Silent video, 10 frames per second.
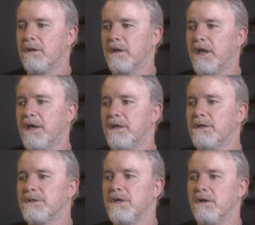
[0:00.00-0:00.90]
Okay,
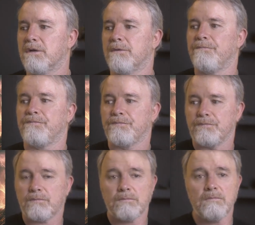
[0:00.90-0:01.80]
so
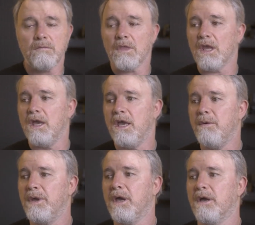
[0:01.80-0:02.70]

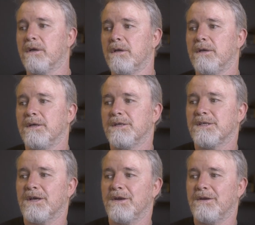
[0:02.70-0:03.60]
here we go.
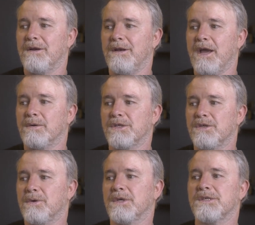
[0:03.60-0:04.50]
So now it's
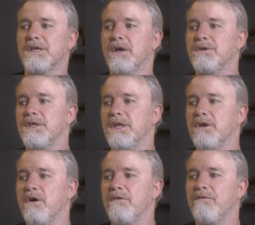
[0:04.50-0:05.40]
doing
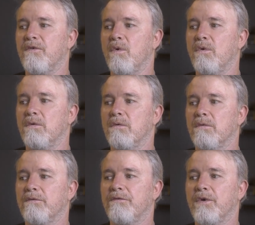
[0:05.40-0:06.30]
COT94
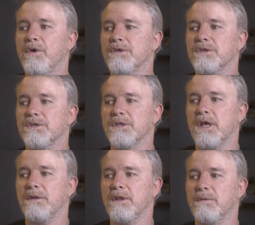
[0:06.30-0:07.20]
first, because
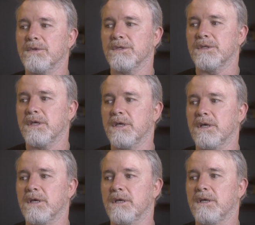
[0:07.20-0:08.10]
that was
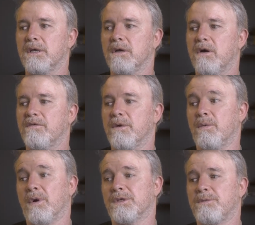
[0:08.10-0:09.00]
the
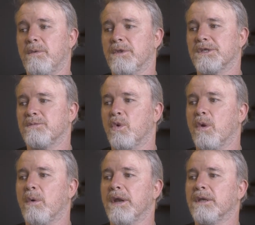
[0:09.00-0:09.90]
well, it's probably the
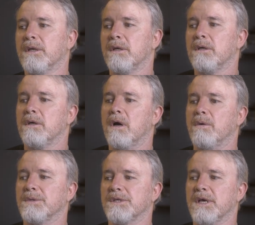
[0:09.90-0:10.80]
smaller one, I
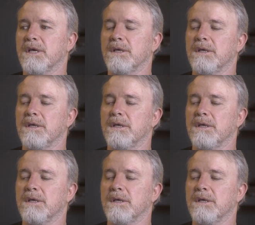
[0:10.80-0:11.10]
would say.